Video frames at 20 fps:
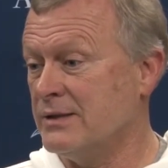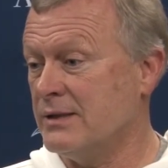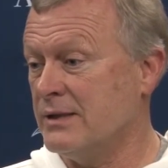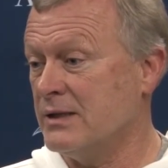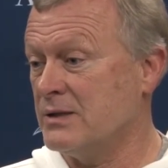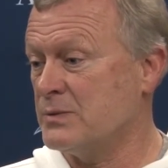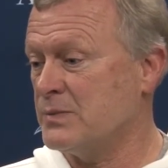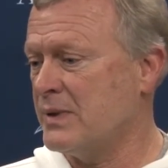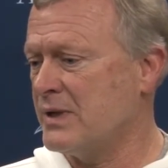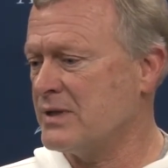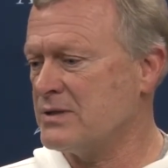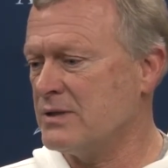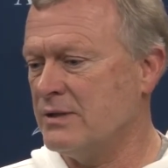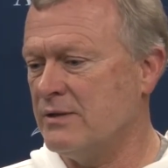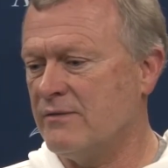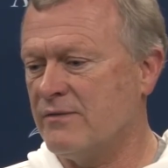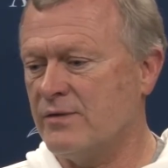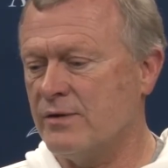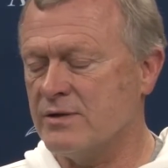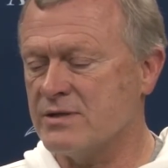especially in
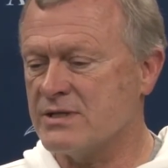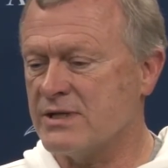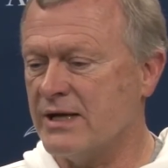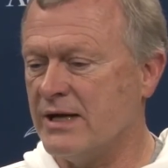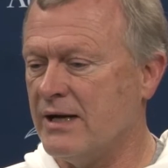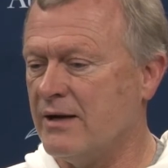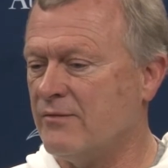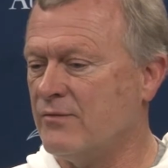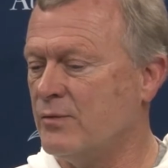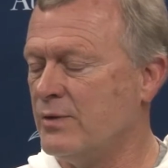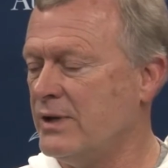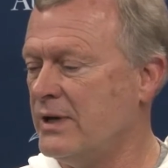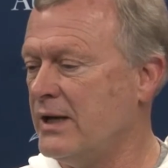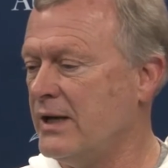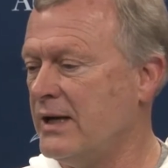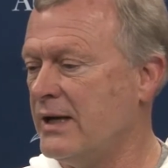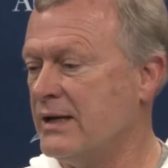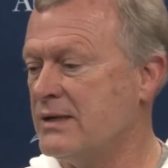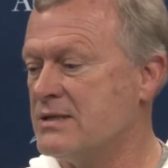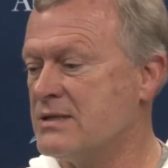the first half, we
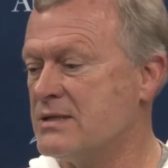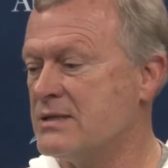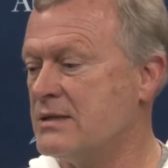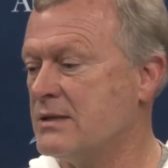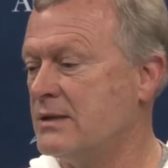had,